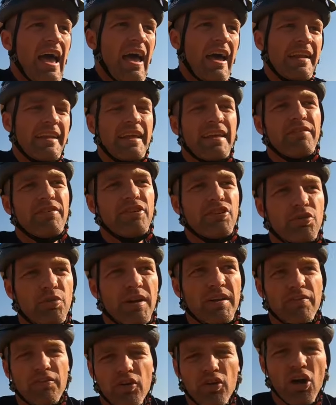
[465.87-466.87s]
and even do
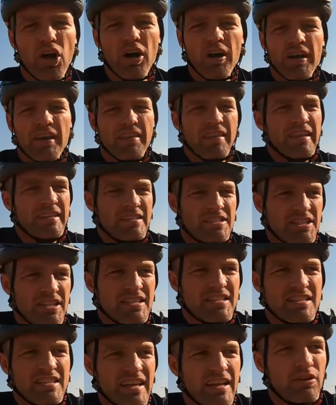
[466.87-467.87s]
it for longer than
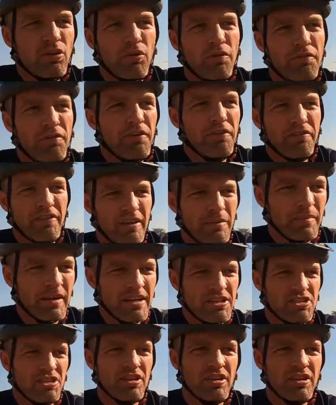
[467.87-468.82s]
just 10 or 15 minutes.